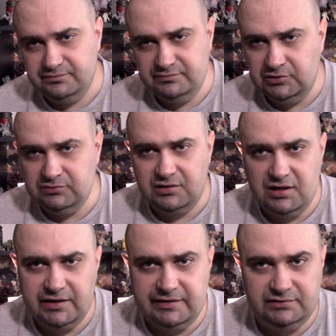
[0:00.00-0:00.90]
don't
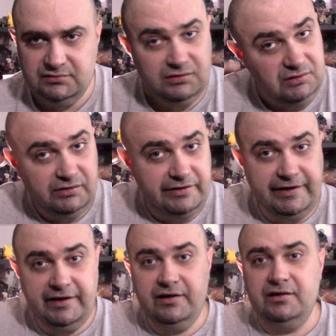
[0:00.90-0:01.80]
like is the
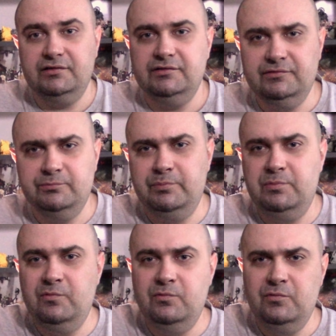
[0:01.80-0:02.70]
hair the
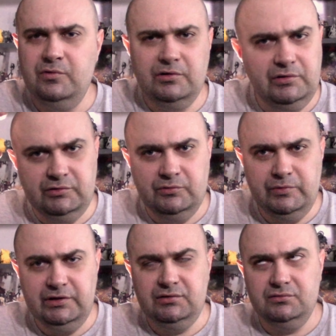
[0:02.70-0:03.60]
uh, the
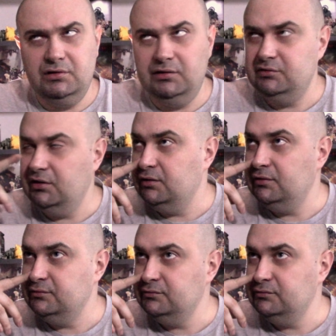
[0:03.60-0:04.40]
wing uh, ah,